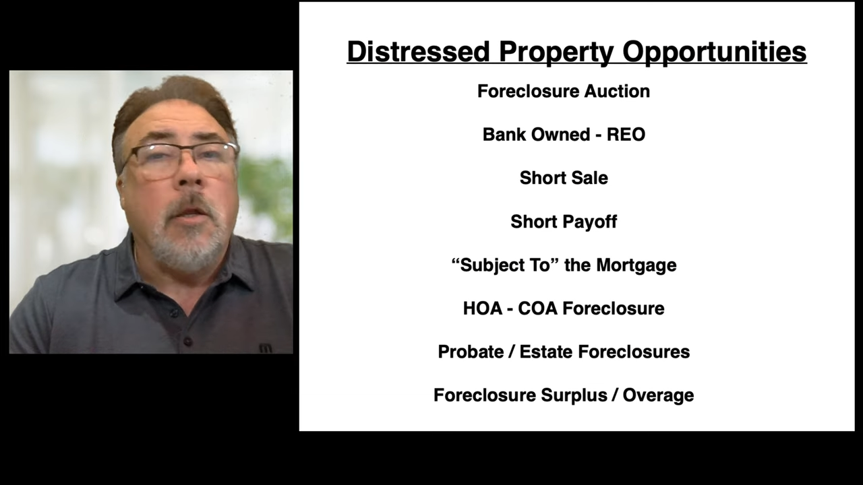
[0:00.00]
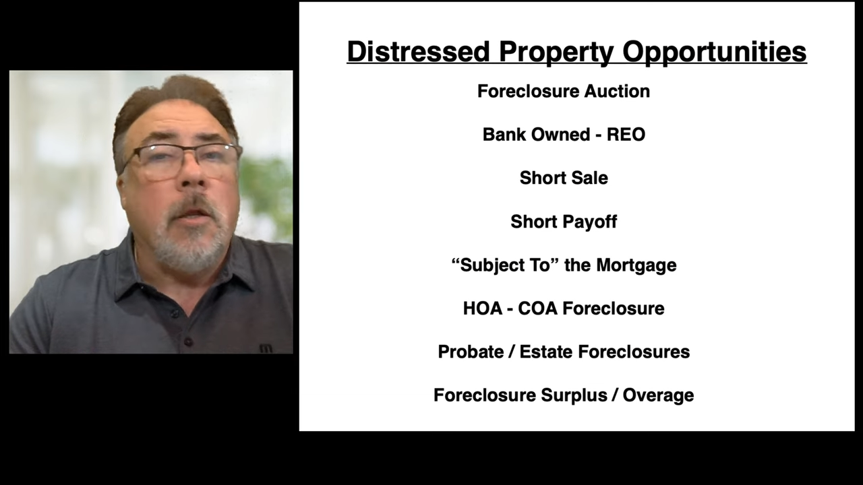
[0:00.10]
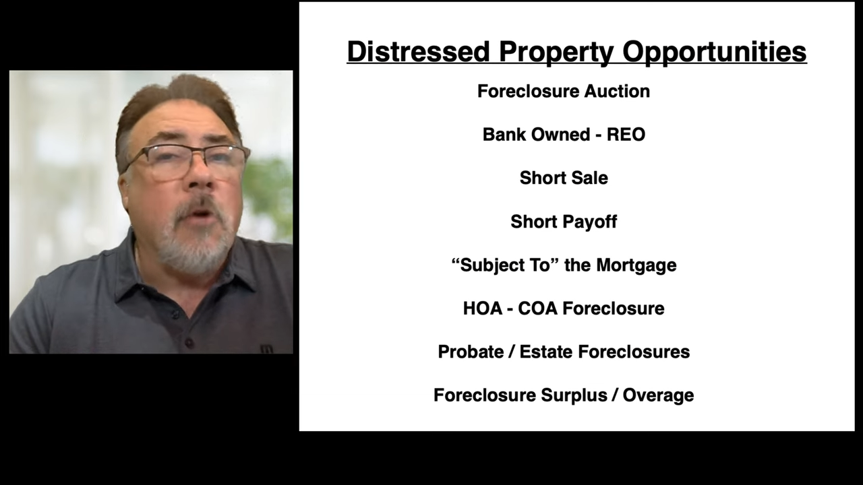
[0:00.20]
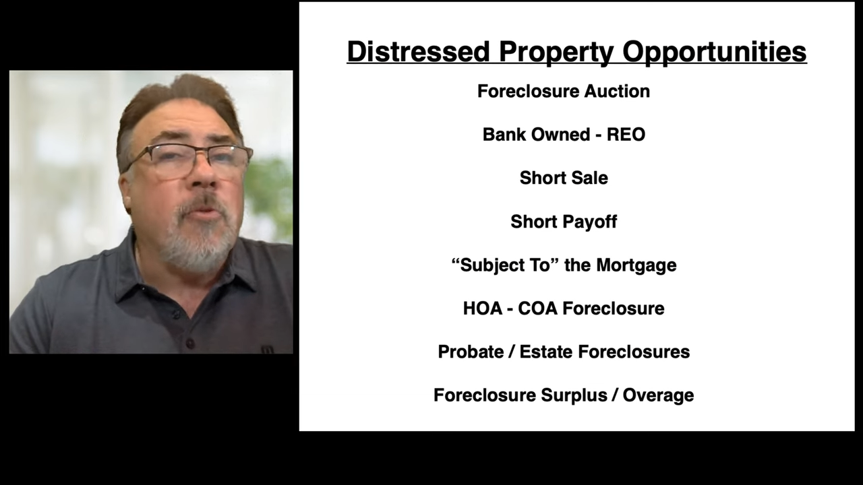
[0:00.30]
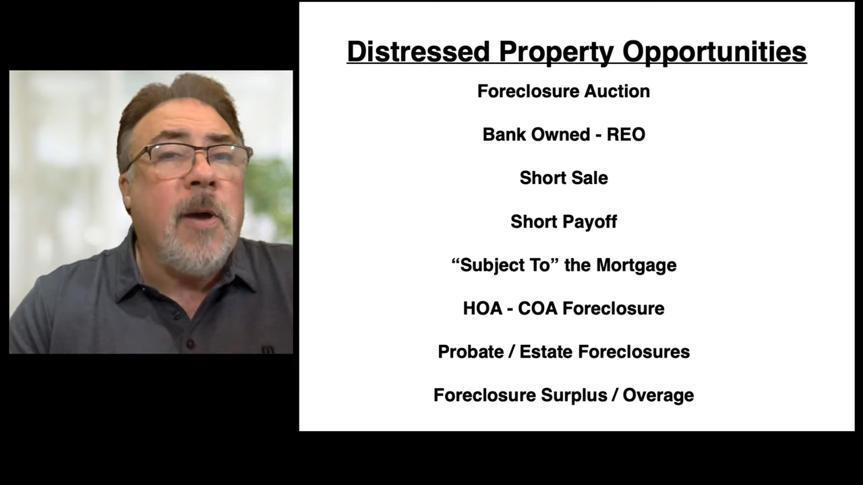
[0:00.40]
A
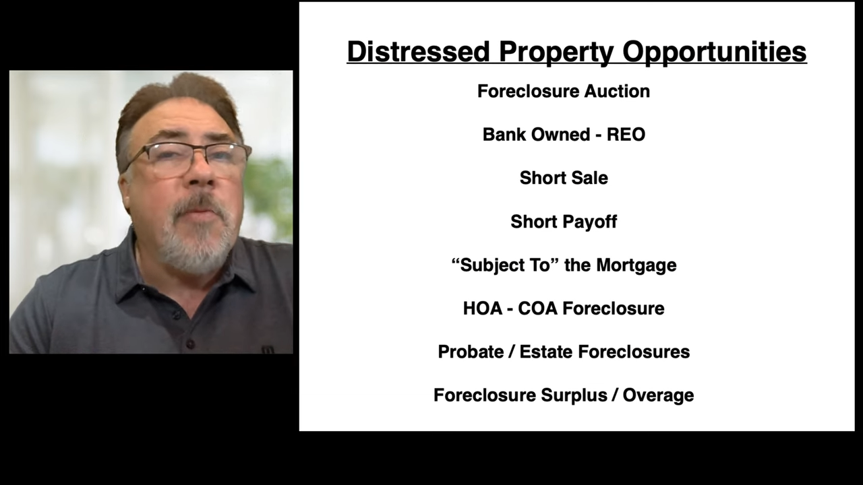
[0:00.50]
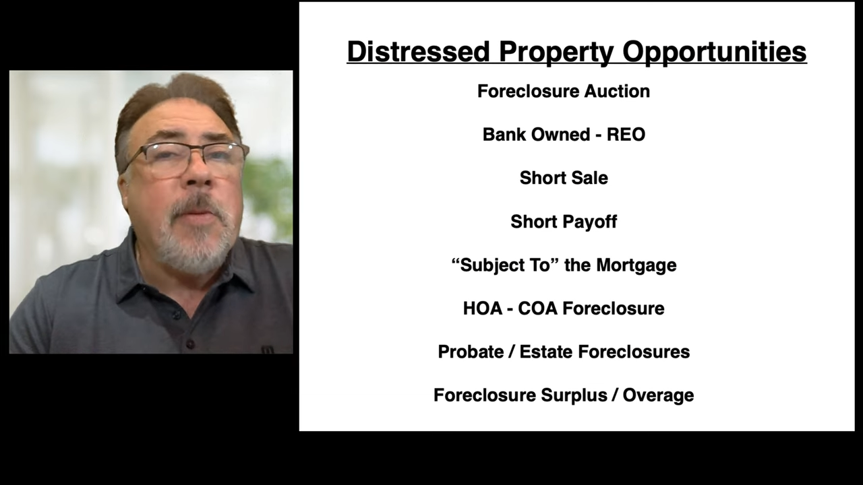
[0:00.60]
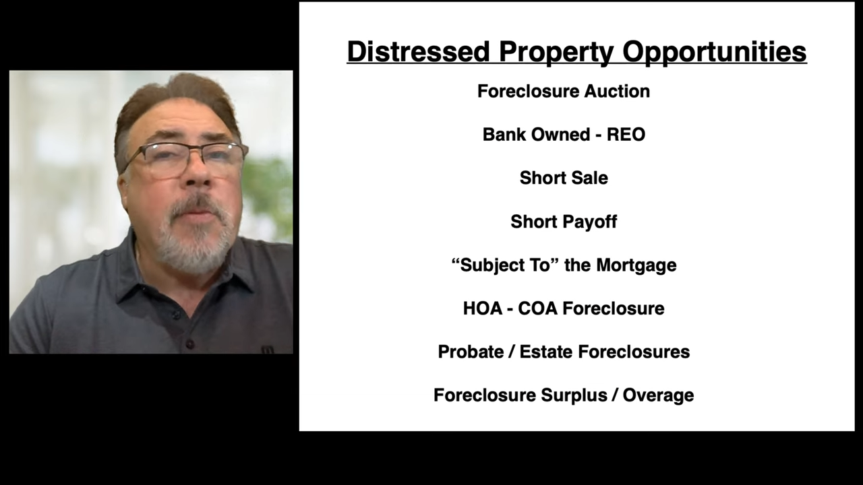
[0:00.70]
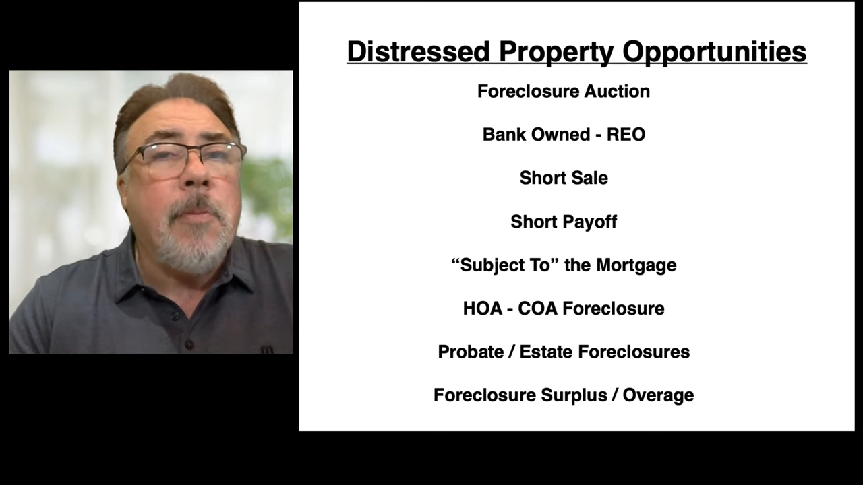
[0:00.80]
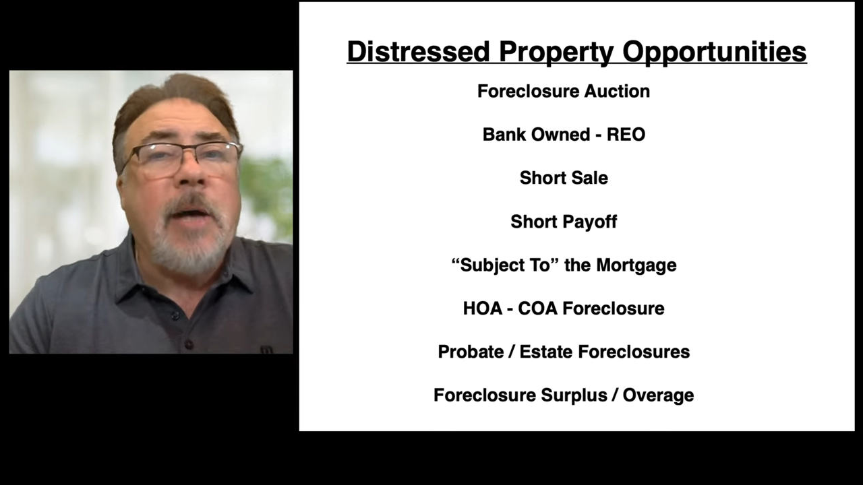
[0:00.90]
large amount
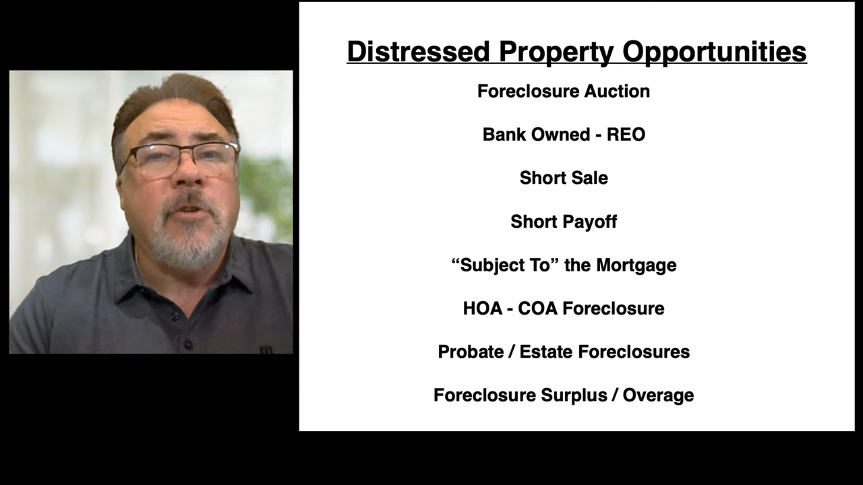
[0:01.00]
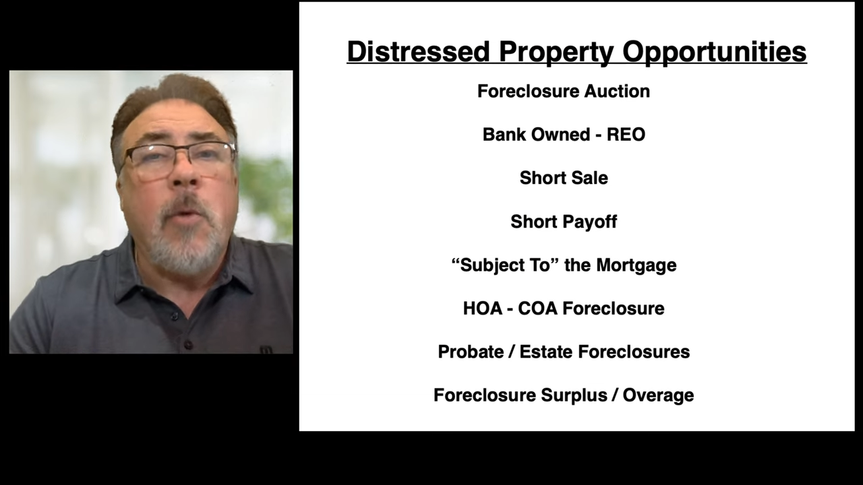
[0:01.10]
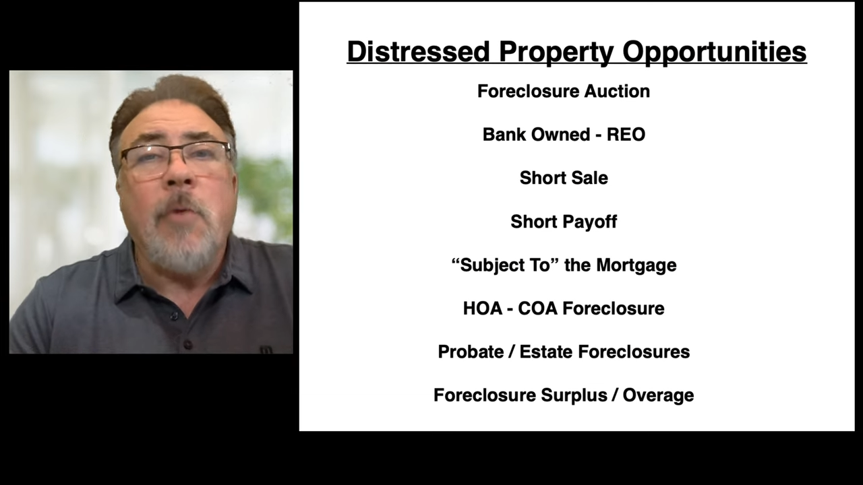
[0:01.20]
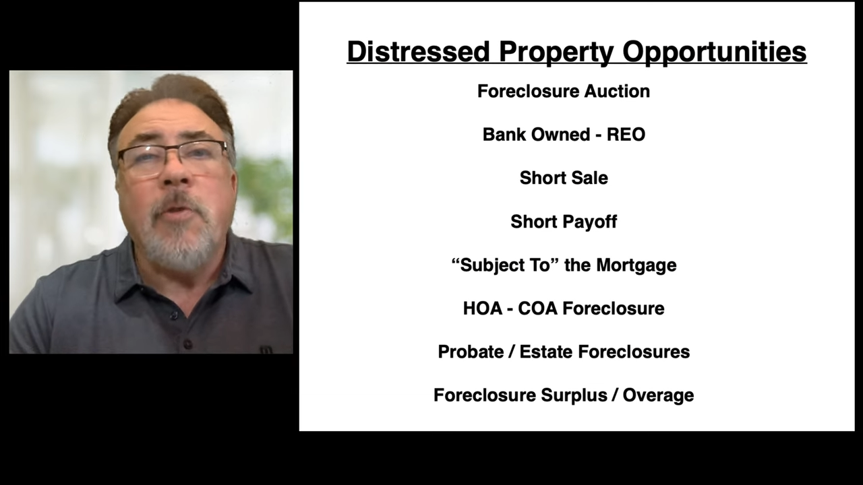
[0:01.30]
of people passed away